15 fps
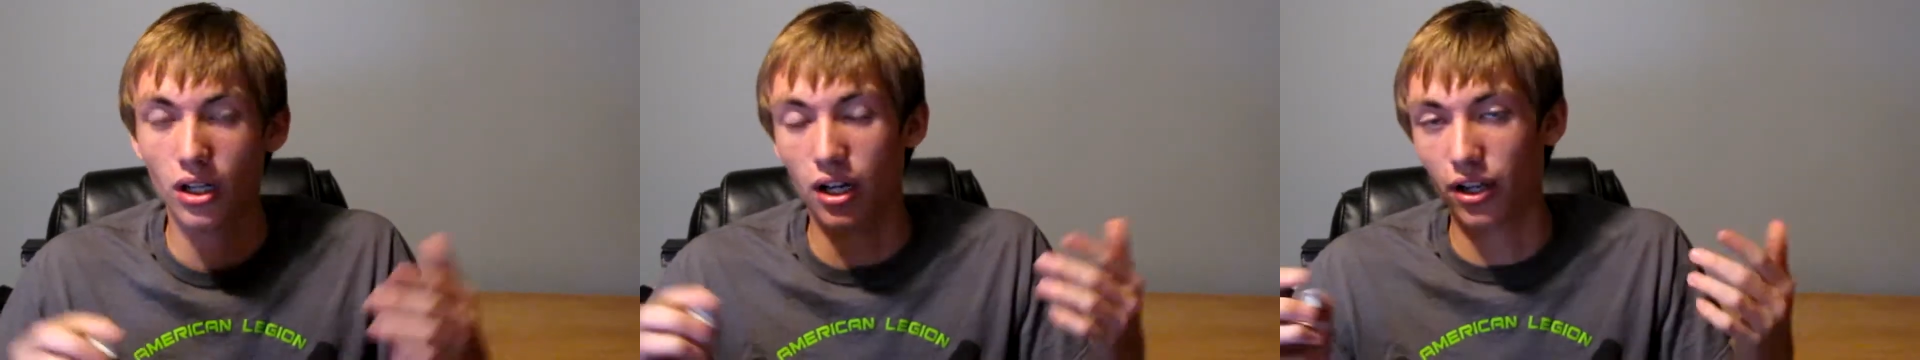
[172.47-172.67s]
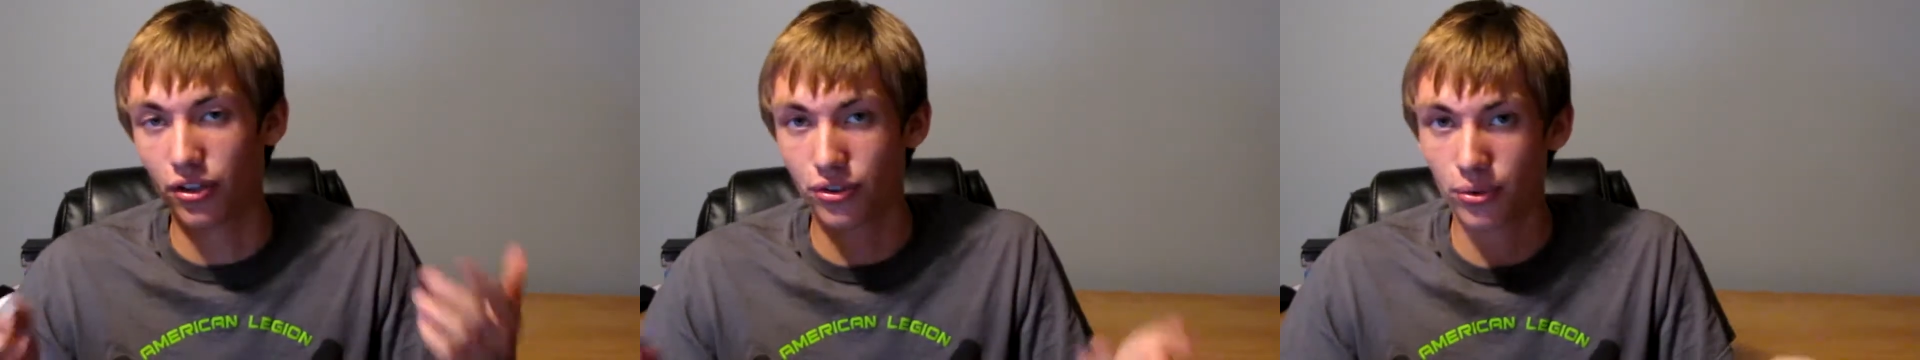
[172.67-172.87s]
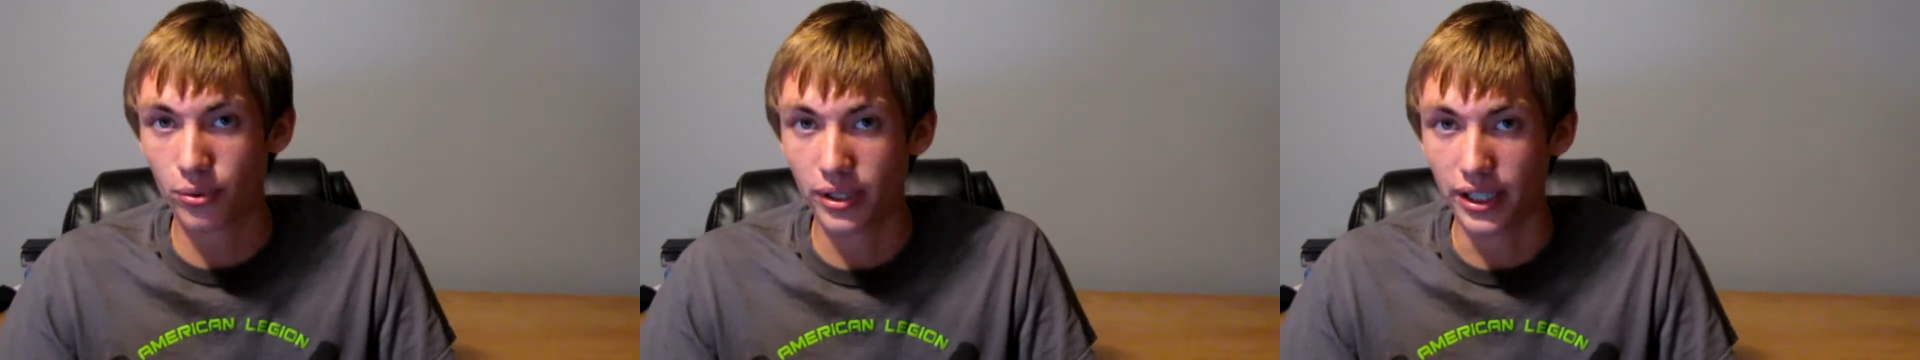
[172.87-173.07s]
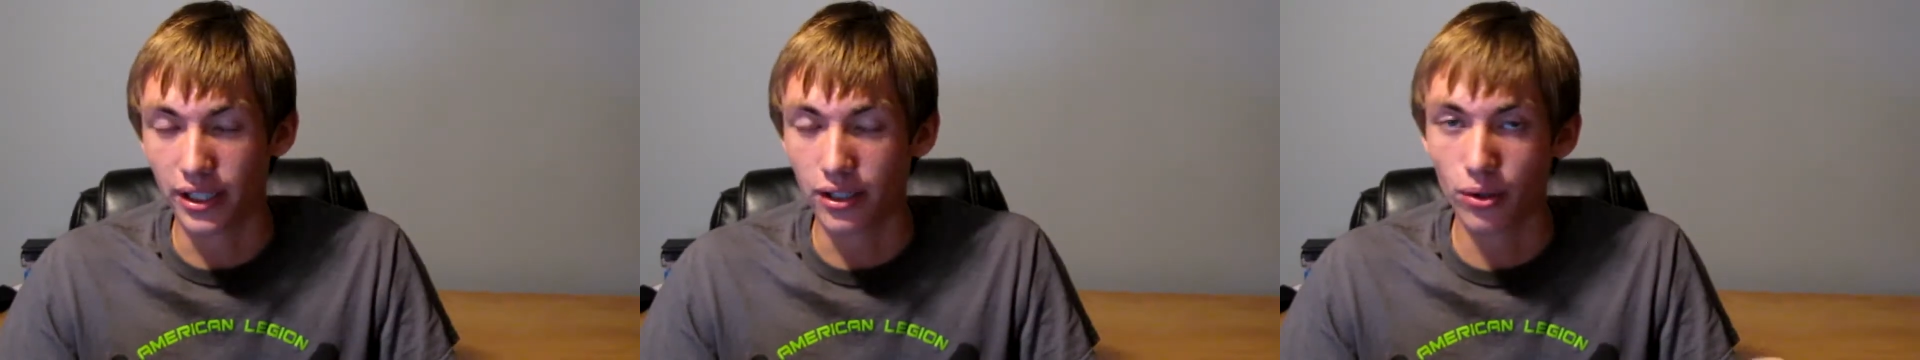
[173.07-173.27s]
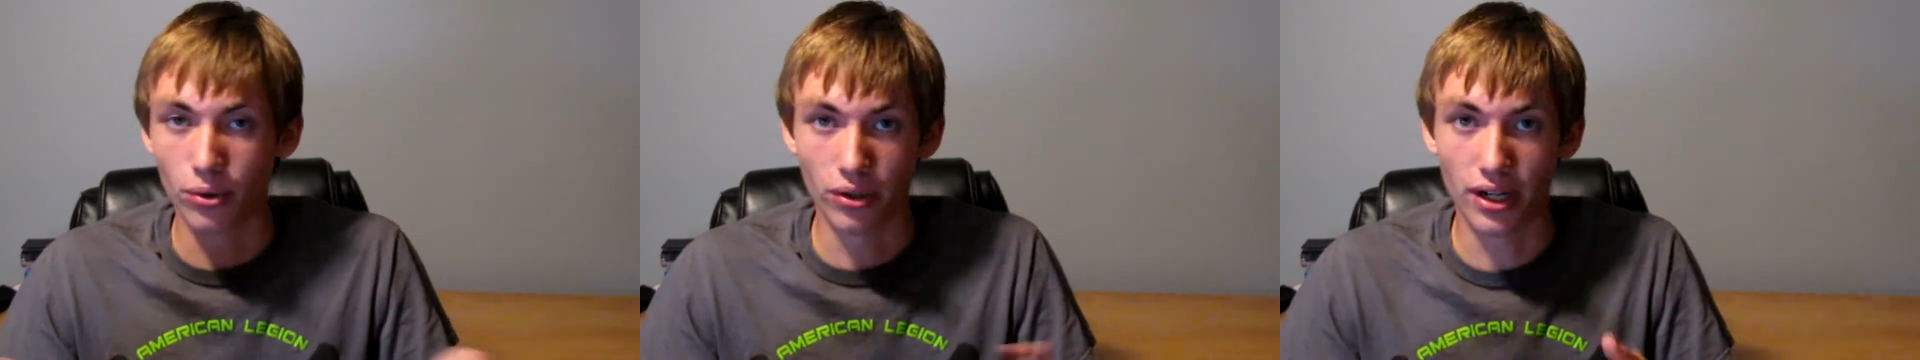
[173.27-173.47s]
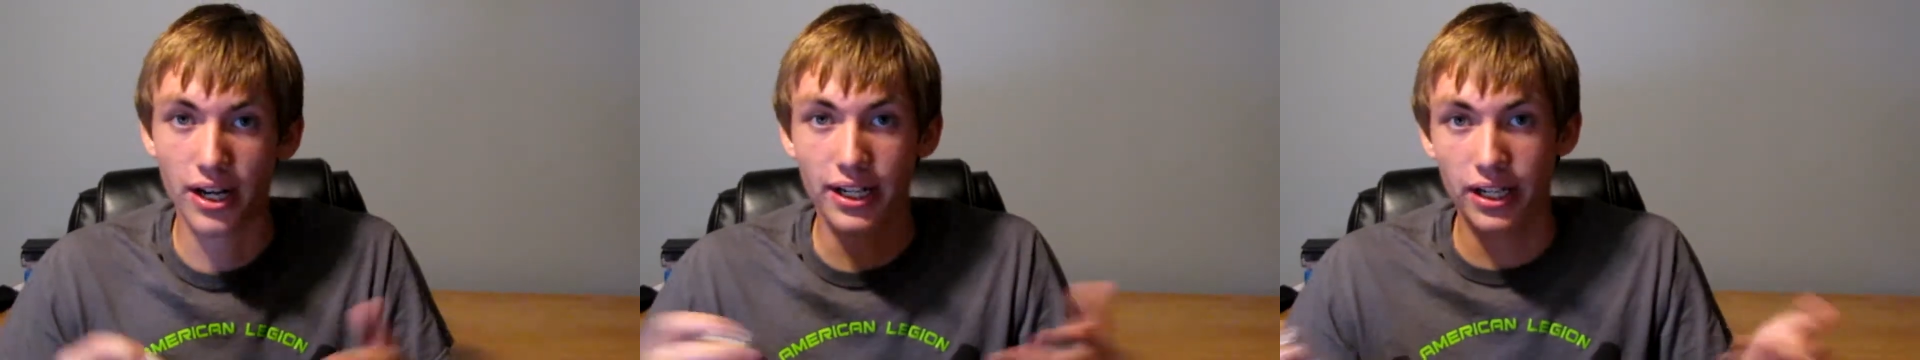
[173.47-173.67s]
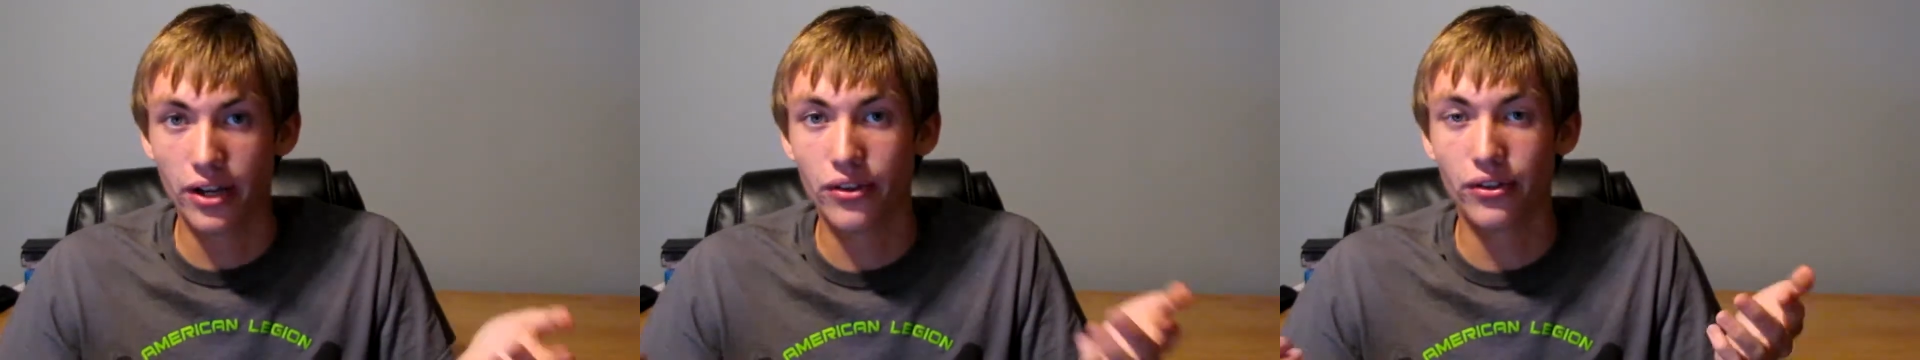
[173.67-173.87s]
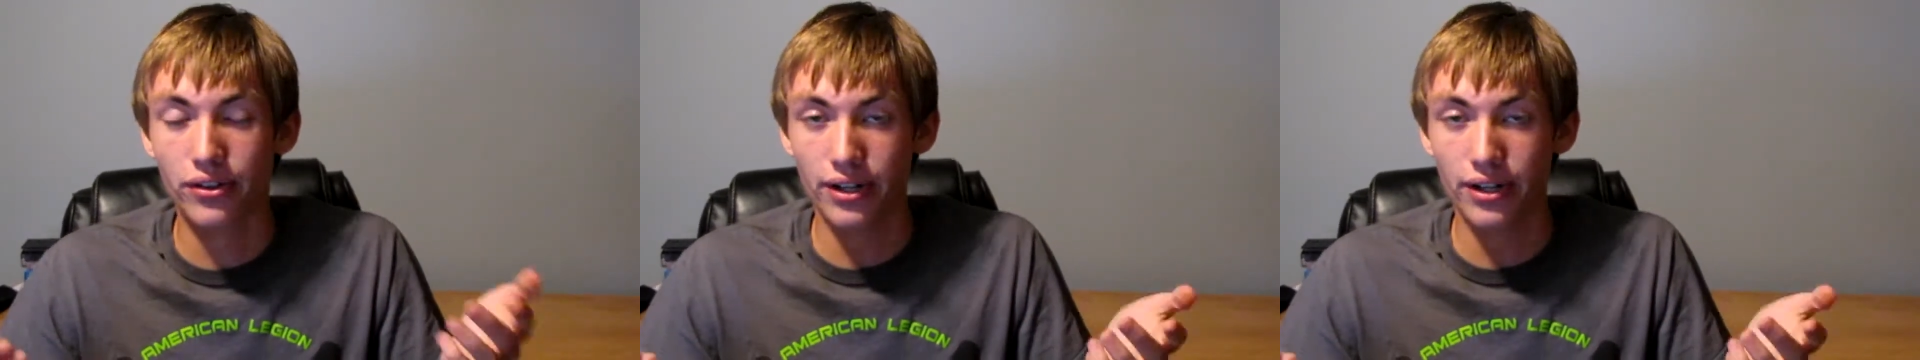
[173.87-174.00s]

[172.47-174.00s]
a 3 or any other